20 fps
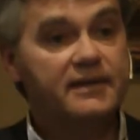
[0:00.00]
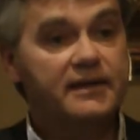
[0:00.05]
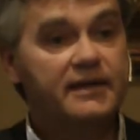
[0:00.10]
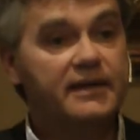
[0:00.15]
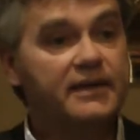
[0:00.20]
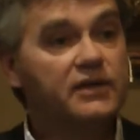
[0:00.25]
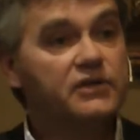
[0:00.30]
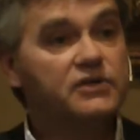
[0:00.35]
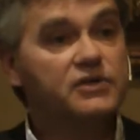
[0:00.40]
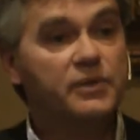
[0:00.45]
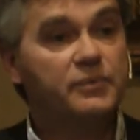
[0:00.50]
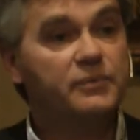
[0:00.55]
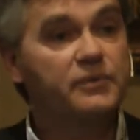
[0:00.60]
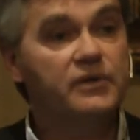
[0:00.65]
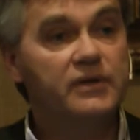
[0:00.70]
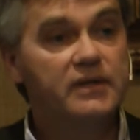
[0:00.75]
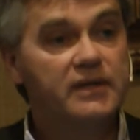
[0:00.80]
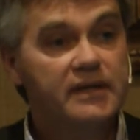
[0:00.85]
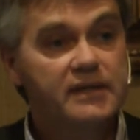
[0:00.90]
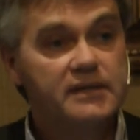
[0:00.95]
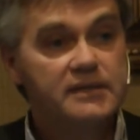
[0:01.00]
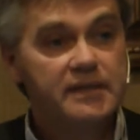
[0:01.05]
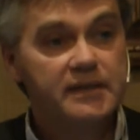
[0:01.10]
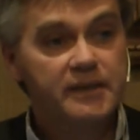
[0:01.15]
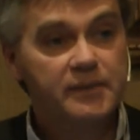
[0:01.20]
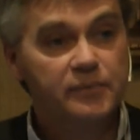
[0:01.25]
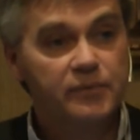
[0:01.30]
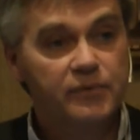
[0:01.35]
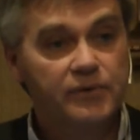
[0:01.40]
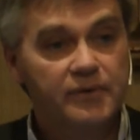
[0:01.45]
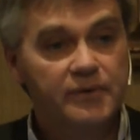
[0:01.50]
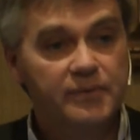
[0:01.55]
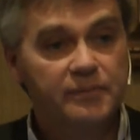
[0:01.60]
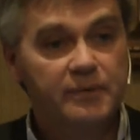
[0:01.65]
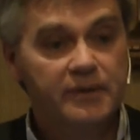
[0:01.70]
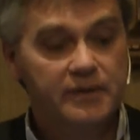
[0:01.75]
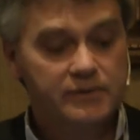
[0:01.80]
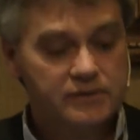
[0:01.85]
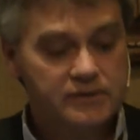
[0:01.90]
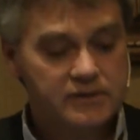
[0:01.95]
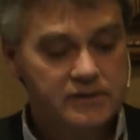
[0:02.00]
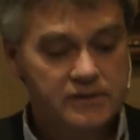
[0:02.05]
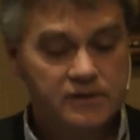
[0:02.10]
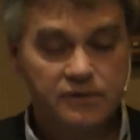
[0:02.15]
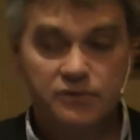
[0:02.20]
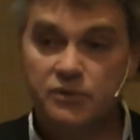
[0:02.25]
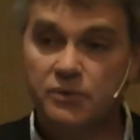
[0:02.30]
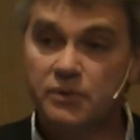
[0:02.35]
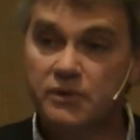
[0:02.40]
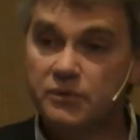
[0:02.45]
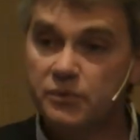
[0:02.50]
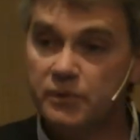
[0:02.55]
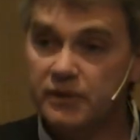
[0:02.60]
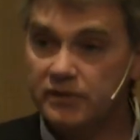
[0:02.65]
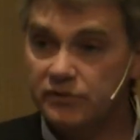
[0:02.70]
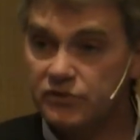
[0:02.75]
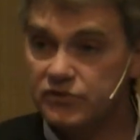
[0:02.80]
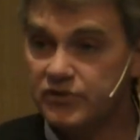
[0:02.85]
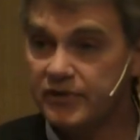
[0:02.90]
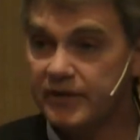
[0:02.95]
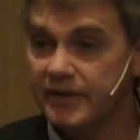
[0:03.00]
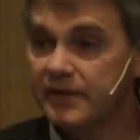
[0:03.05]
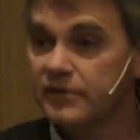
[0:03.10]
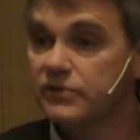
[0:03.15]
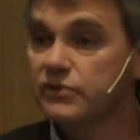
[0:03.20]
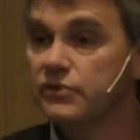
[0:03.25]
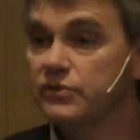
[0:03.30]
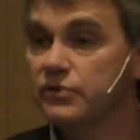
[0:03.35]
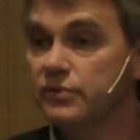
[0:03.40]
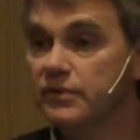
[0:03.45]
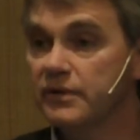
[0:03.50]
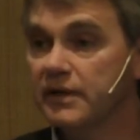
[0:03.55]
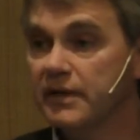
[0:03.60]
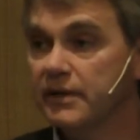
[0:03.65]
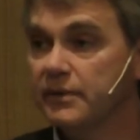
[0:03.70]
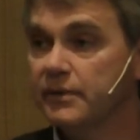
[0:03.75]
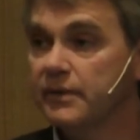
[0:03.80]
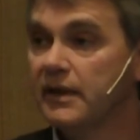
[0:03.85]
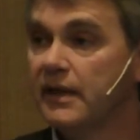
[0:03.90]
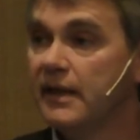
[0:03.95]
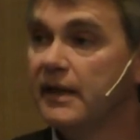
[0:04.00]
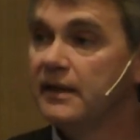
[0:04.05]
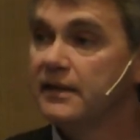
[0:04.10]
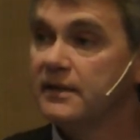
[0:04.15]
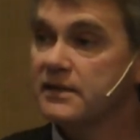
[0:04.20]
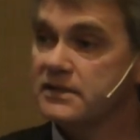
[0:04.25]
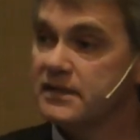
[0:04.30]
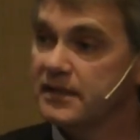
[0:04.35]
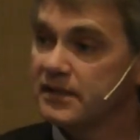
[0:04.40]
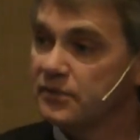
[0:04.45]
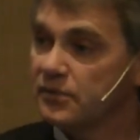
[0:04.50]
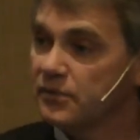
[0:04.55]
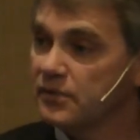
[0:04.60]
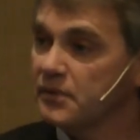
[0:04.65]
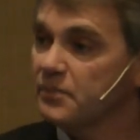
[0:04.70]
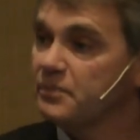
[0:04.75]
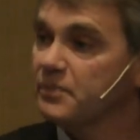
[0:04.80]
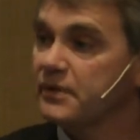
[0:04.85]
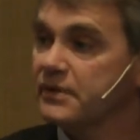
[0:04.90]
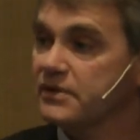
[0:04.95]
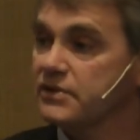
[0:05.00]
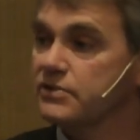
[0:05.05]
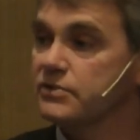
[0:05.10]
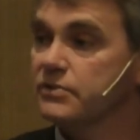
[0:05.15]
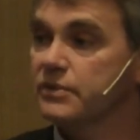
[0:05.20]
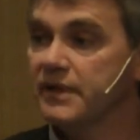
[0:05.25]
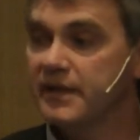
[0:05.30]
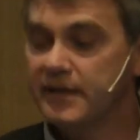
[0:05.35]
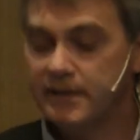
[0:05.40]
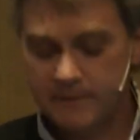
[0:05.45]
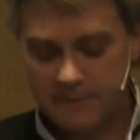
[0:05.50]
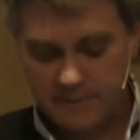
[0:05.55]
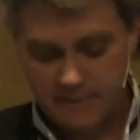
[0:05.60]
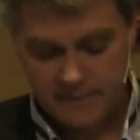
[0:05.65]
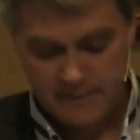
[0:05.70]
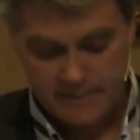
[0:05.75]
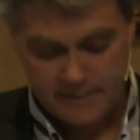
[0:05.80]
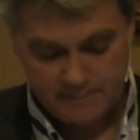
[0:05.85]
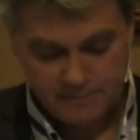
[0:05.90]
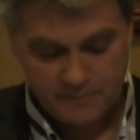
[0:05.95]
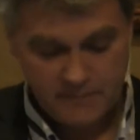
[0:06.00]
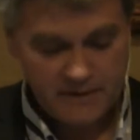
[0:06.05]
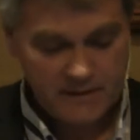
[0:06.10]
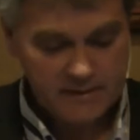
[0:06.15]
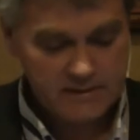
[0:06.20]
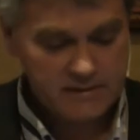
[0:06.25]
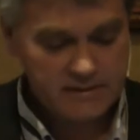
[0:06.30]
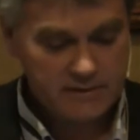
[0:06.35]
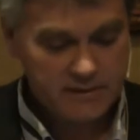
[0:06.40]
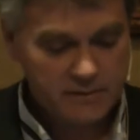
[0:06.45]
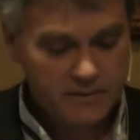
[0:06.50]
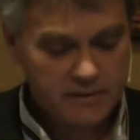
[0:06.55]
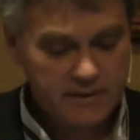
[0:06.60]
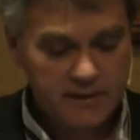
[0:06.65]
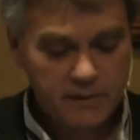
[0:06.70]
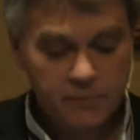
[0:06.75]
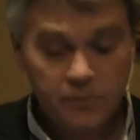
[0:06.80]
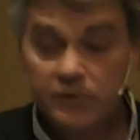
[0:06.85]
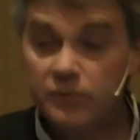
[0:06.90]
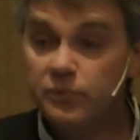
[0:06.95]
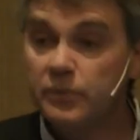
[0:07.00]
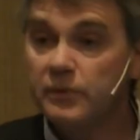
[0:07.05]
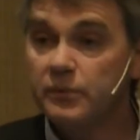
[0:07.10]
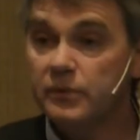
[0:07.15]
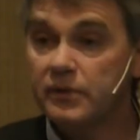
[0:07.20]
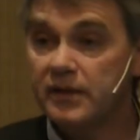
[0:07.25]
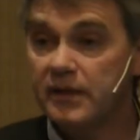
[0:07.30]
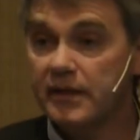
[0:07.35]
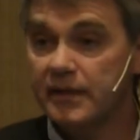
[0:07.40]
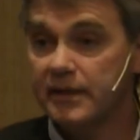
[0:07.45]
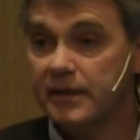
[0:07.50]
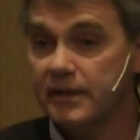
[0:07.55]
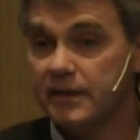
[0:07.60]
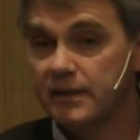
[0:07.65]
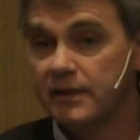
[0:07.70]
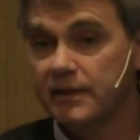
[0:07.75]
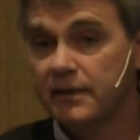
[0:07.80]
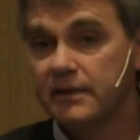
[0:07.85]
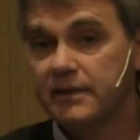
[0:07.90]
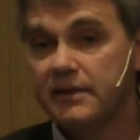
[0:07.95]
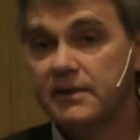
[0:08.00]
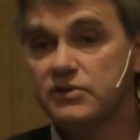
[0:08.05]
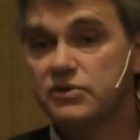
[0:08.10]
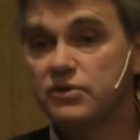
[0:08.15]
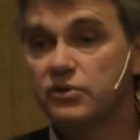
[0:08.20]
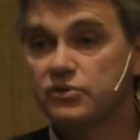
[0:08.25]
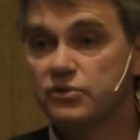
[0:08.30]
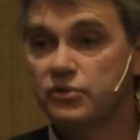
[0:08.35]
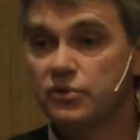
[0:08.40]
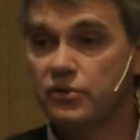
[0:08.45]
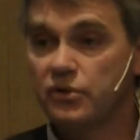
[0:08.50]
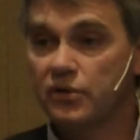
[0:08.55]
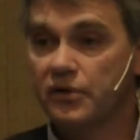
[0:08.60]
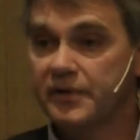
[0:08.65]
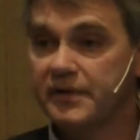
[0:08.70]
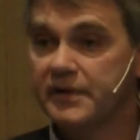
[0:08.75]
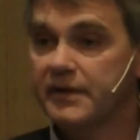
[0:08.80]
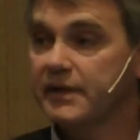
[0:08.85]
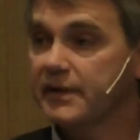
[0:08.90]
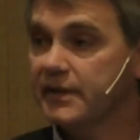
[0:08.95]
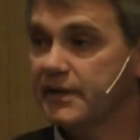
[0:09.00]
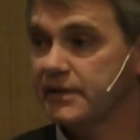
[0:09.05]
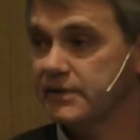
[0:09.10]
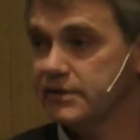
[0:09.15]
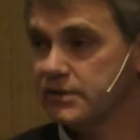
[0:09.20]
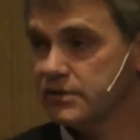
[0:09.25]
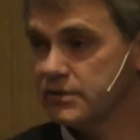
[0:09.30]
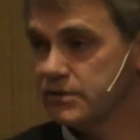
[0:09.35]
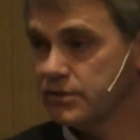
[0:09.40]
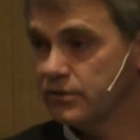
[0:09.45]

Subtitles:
cannot communicate anymore about it. So what we are trying to do now is get all the parties together and say, okay, what we would like is go to core indicators